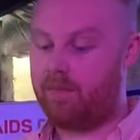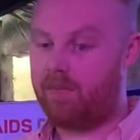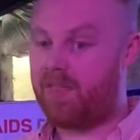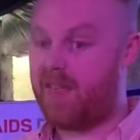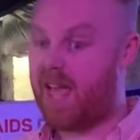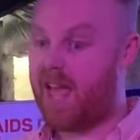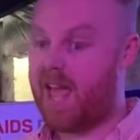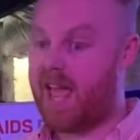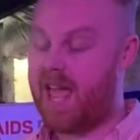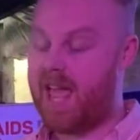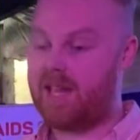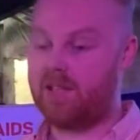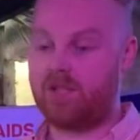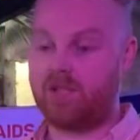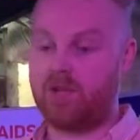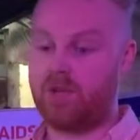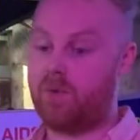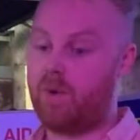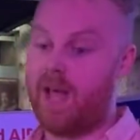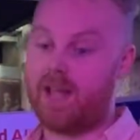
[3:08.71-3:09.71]
They
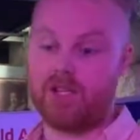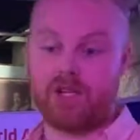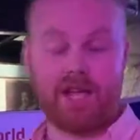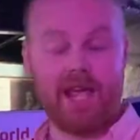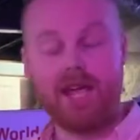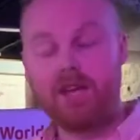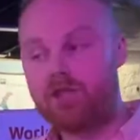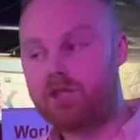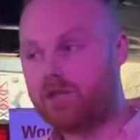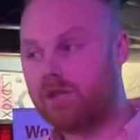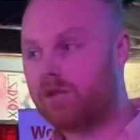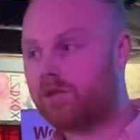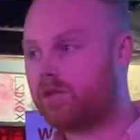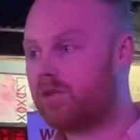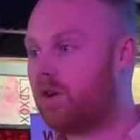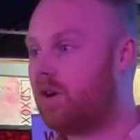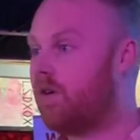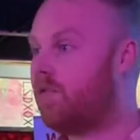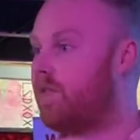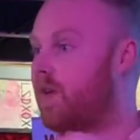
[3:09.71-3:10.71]
do educational
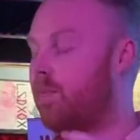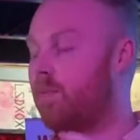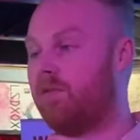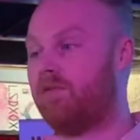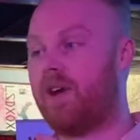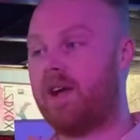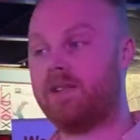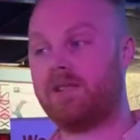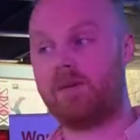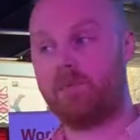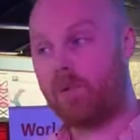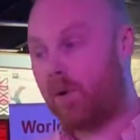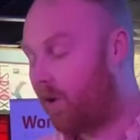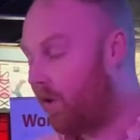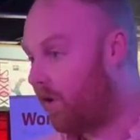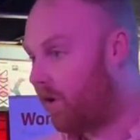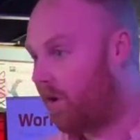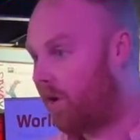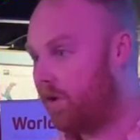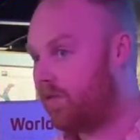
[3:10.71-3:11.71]
stuff, they provide
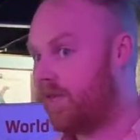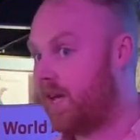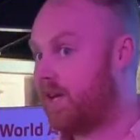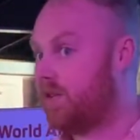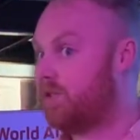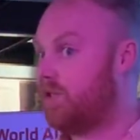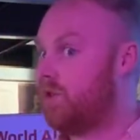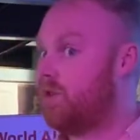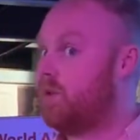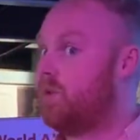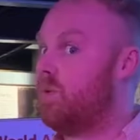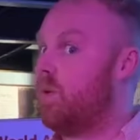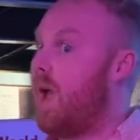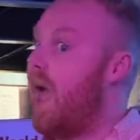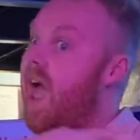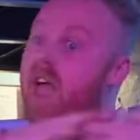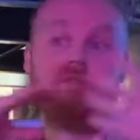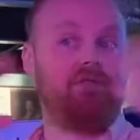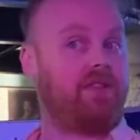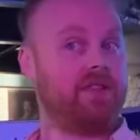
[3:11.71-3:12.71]
support, they do
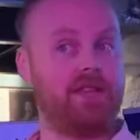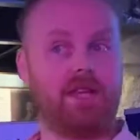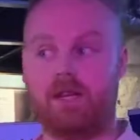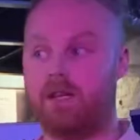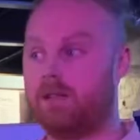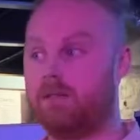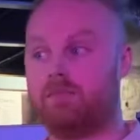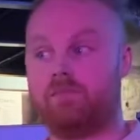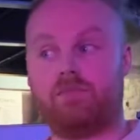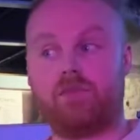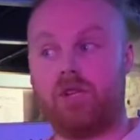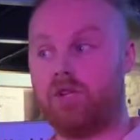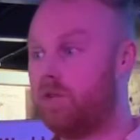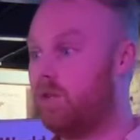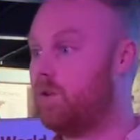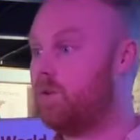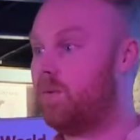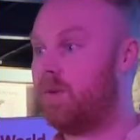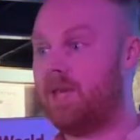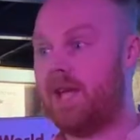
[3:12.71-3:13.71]
everything to
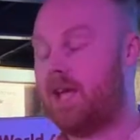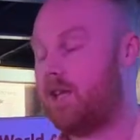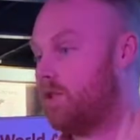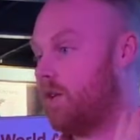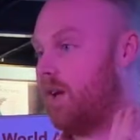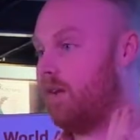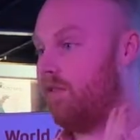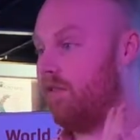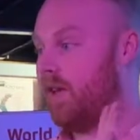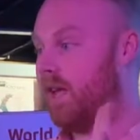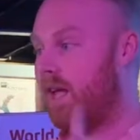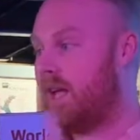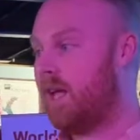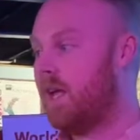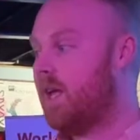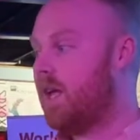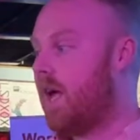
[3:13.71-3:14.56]
do with HIV,